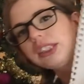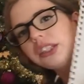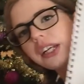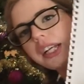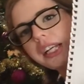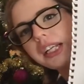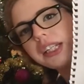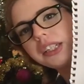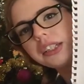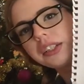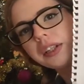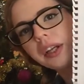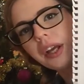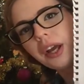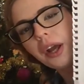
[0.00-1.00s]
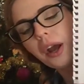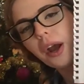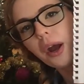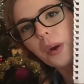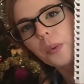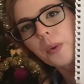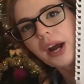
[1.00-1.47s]
the ink
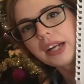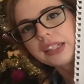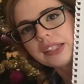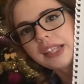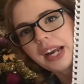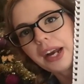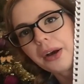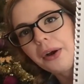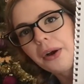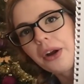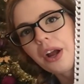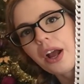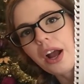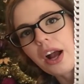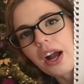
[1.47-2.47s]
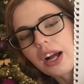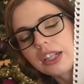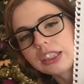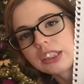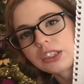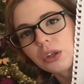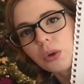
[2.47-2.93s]
right there.
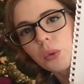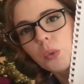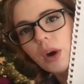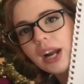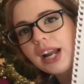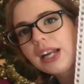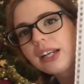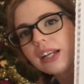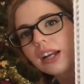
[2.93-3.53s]
So what I